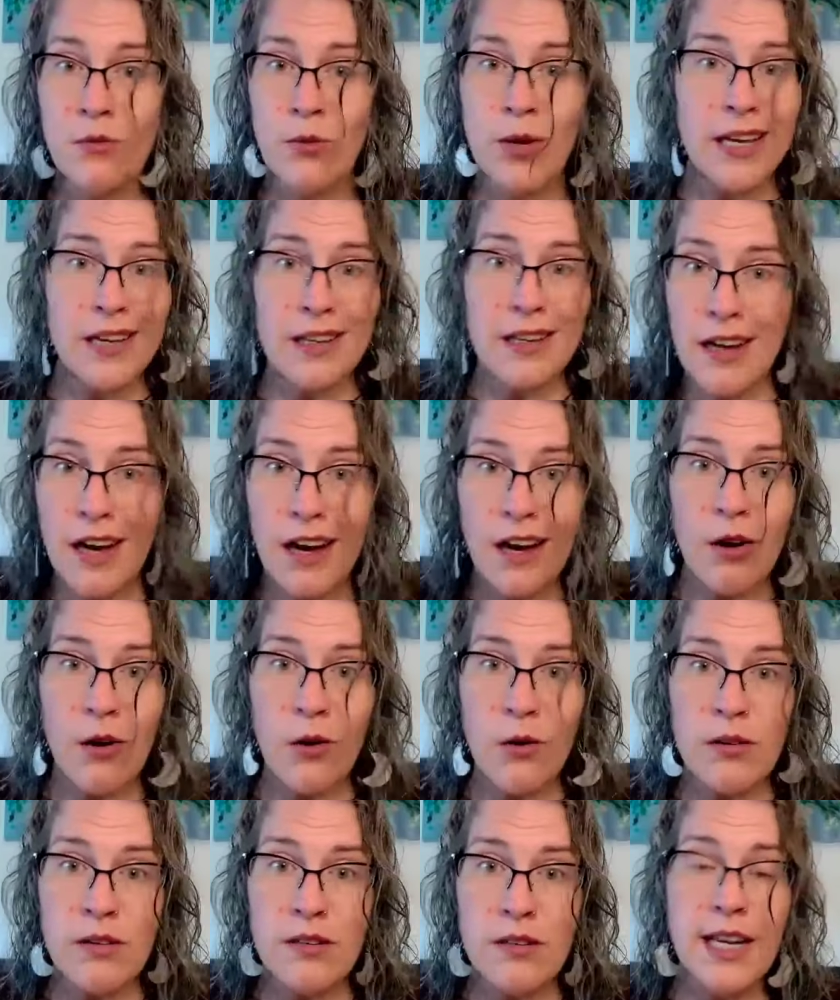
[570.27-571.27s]
We can
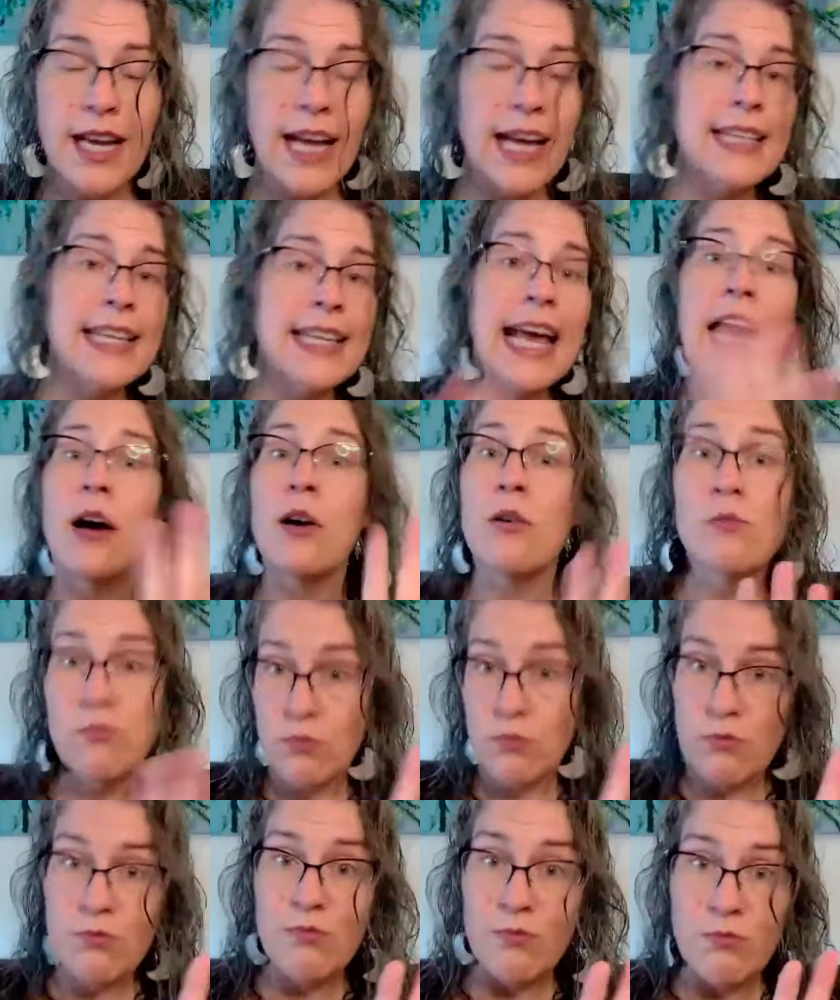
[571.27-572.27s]
go. And yeah,
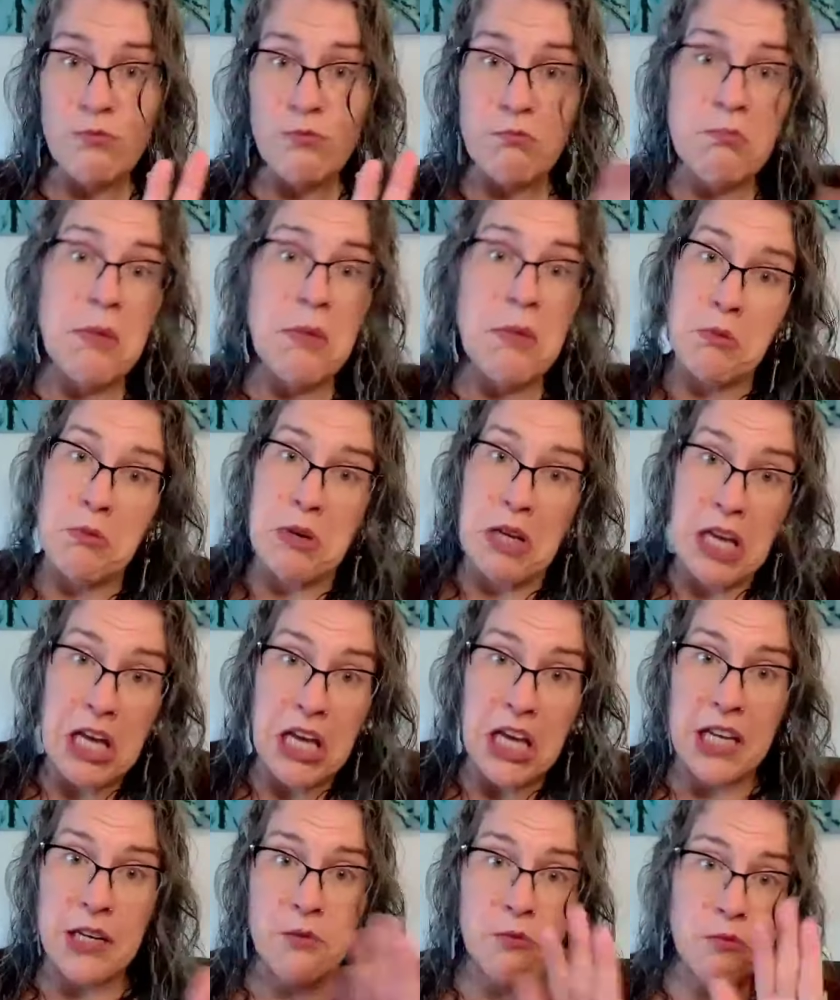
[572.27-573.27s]
maybe we
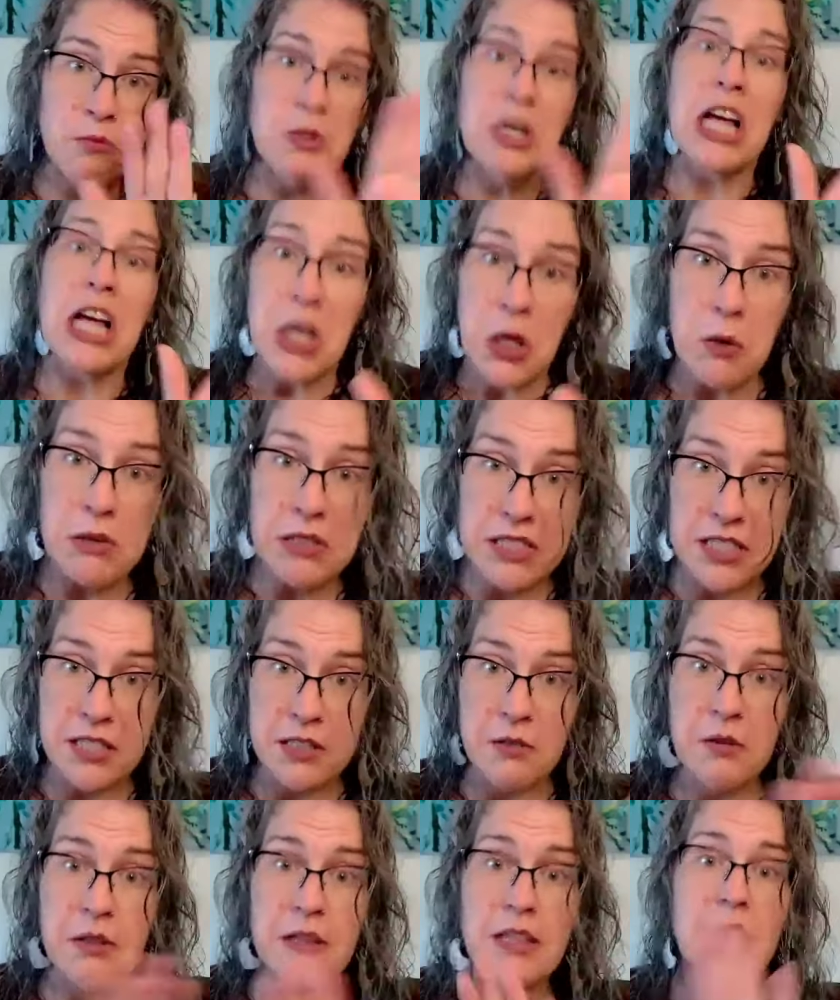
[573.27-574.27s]
can. We're not going
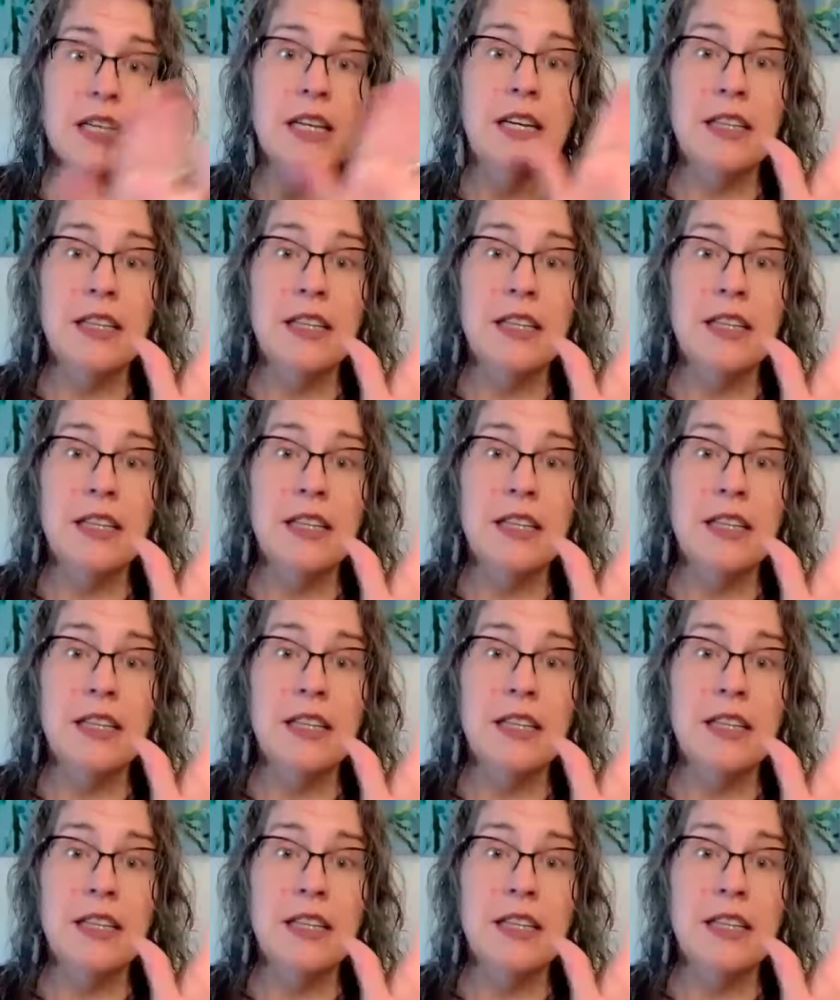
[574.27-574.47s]
to.